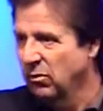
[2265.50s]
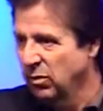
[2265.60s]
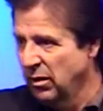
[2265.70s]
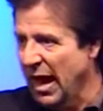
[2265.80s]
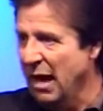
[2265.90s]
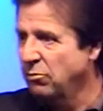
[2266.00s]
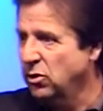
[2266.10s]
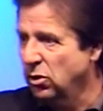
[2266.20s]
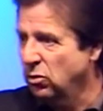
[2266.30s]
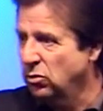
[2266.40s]
when
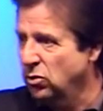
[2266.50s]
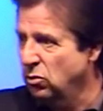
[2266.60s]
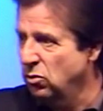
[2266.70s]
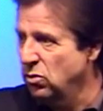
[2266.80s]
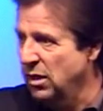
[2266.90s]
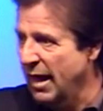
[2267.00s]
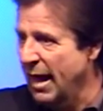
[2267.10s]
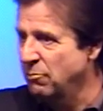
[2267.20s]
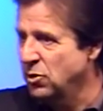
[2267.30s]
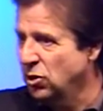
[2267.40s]
absolute truth and
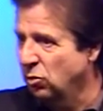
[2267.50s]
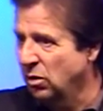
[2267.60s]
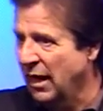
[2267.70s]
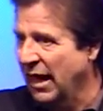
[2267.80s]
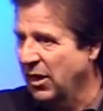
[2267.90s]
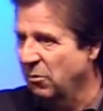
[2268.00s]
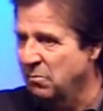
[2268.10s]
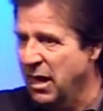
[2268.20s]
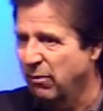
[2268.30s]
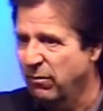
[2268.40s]
absolute light are
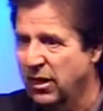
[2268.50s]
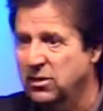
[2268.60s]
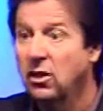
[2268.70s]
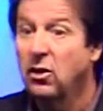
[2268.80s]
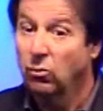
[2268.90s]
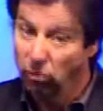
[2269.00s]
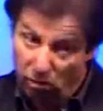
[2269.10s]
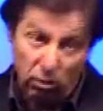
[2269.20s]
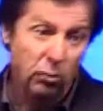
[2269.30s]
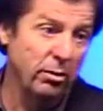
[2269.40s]
manifest, we're
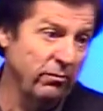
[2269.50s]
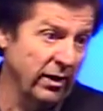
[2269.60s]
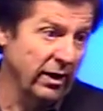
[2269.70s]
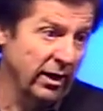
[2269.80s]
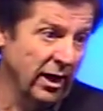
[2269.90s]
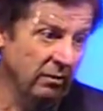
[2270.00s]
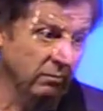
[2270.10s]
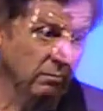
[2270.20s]
all going to be found out